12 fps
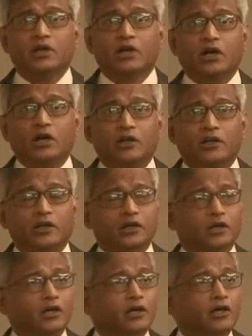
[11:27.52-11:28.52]
uh, um,
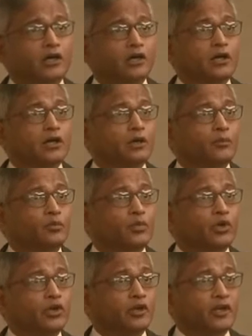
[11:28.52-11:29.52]
uh,
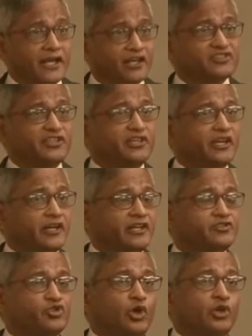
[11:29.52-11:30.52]
legacy and
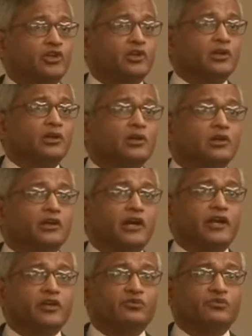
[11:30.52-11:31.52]
historical
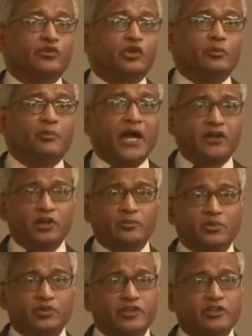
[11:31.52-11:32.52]
kind of backup
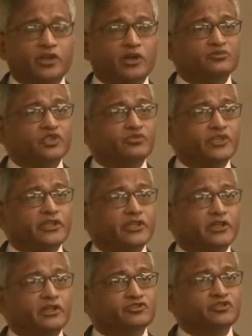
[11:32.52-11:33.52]
in terms of the
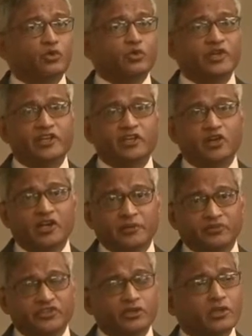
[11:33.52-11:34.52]
sovereignty
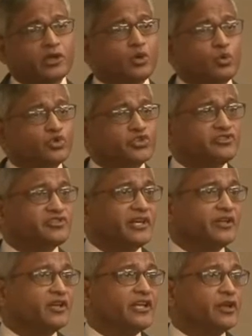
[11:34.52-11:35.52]
claims, which is
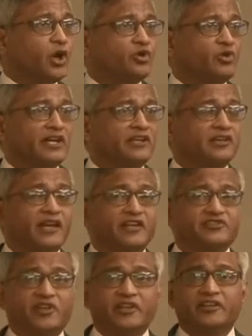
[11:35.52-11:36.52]
generally not
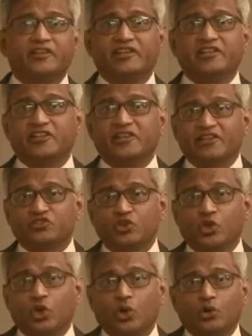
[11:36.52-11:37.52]
recognized under the international
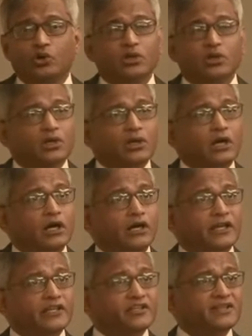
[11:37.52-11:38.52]
law. Uh,
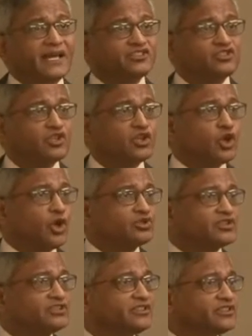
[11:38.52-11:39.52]
international law
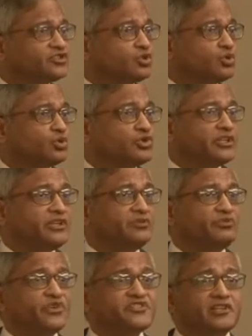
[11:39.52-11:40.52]
suggests to the
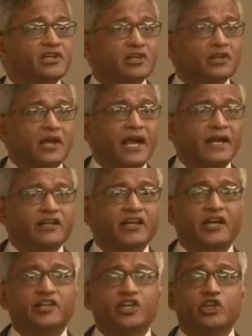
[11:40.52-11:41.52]
physical and
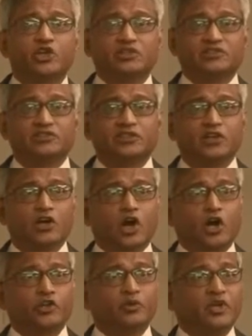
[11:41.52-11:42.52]
continuous
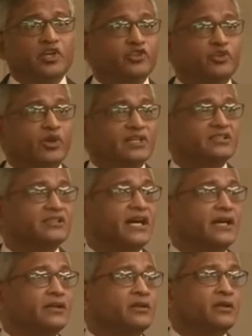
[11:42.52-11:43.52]
occupation rather
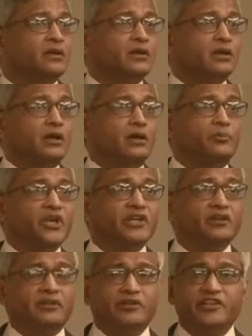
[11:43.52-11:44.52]
than uh,
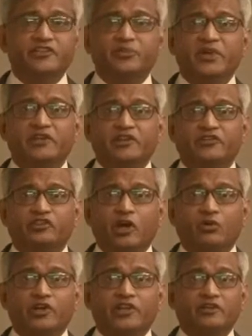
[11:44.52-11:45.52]
being, these being
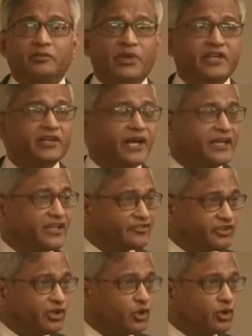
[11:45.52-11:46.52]
discovered in Ming
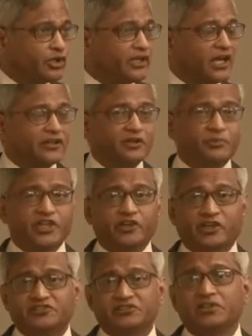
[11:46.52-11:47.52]
dynasty or in other
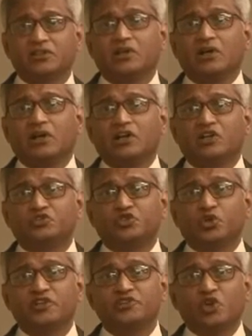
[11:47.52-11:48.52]
periods. Uh,
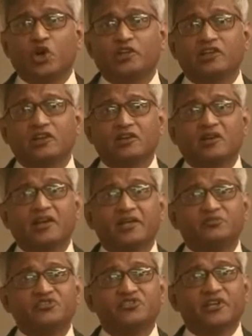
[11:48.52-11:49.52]
so historical
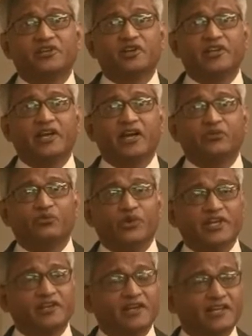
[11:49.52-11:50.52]
claims generally have
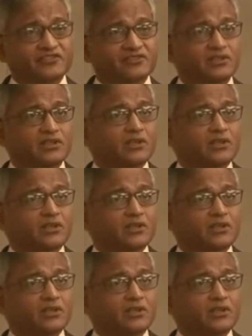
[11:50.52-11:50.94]
very less